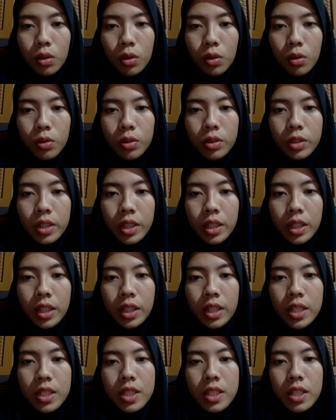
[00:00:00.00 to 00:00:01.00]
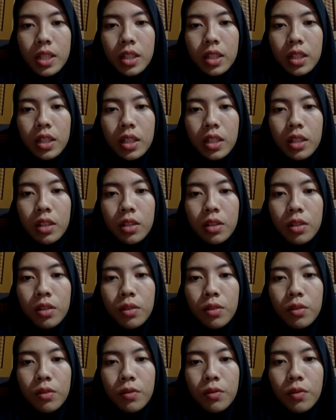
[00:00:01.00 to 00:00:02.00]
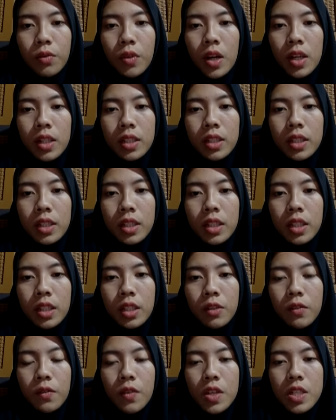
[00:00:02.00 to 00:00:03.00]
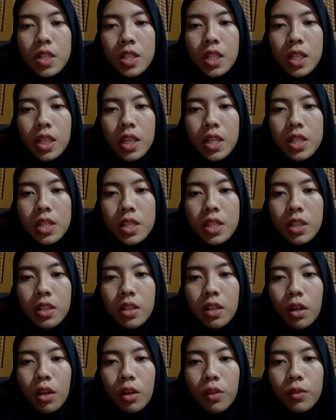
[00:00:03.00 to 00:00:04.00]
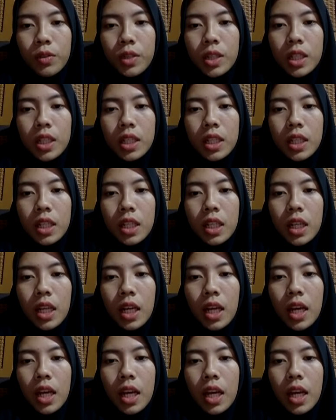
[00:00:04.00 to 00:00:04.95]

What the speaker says: utilized in further investigation of the